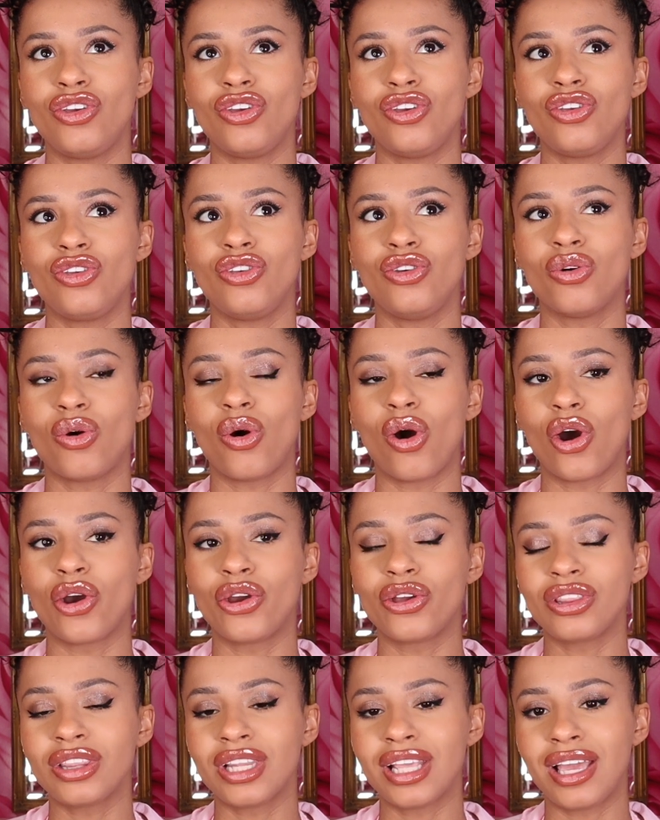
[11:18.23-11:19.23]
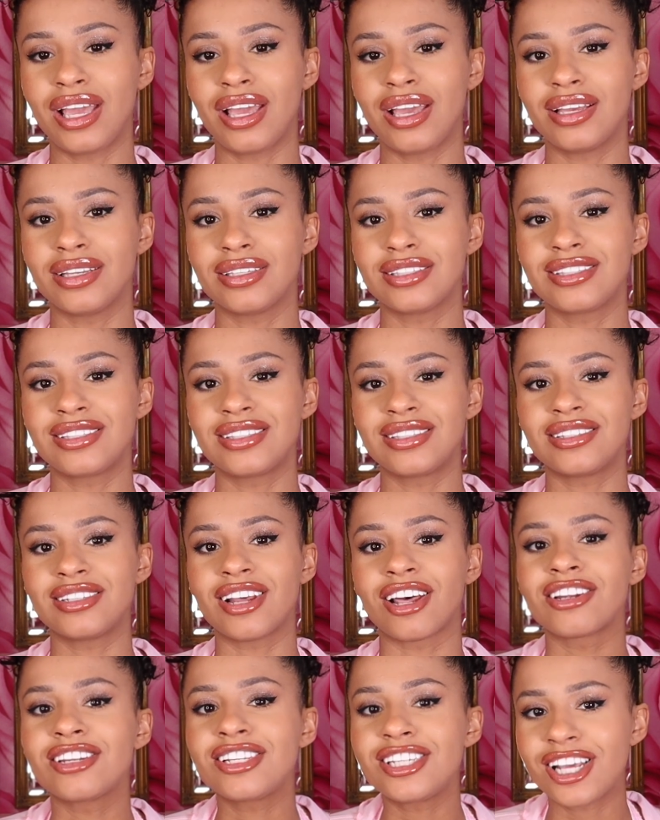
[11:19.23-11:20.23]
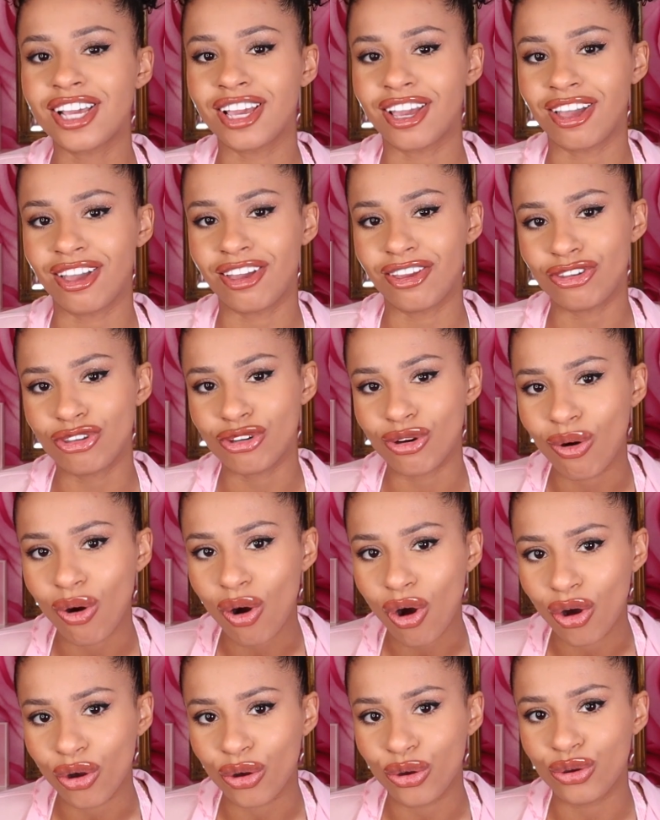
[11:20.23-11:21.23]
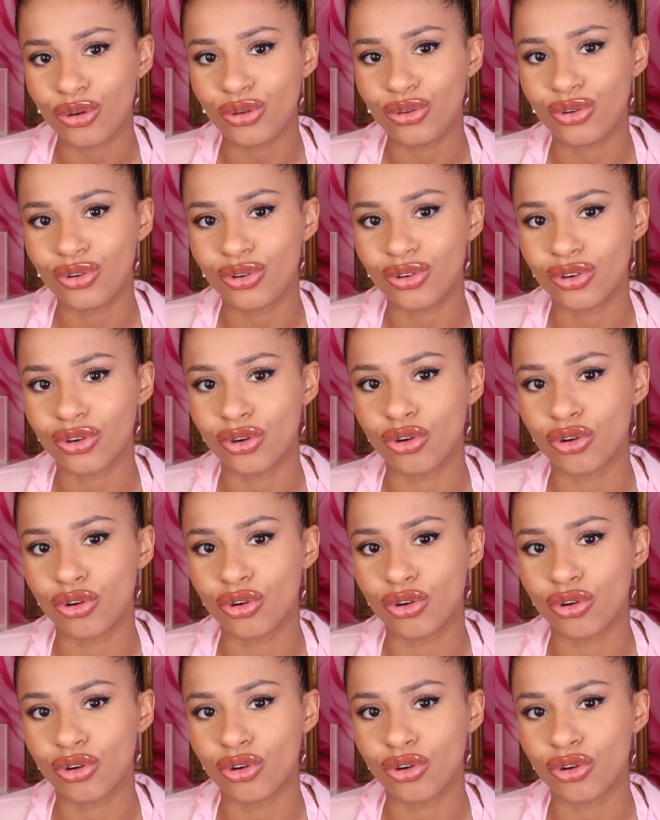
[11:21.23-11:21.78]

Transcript: you're only stunting your own